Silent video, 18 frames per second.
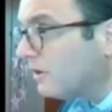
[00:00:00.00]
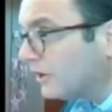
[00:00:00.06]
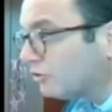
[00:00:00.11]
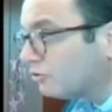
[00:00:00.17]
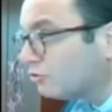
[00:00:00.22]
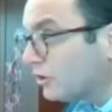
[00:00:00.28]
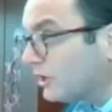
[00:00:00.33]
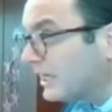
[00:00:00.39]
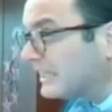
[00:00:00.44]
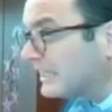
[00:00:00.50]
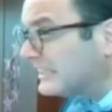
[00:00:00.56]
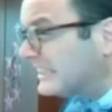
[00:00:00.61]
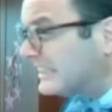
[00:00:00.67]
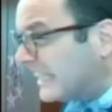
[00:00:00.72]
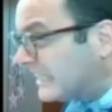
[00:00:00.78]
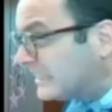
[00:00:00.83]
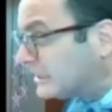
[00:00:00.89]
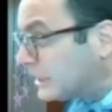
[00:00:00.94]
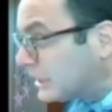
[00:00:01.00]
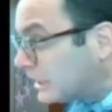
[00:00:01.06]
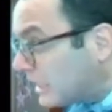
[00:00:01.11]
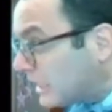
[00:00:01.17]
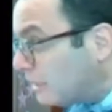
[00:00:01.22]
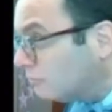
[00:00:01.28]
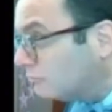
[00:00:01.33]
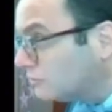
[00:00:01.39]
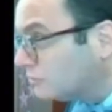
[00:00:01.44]
you're looking at
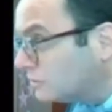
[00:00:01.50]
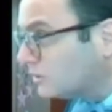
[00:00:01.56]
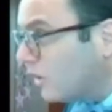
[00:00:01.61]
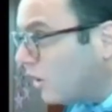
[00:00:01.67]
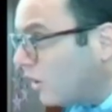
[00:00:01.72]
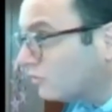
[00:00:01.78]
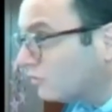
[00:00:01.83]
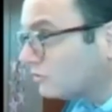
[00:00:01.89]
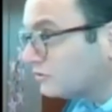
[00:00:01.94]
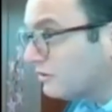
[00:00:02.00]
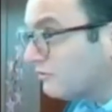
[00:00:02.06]
$6,000.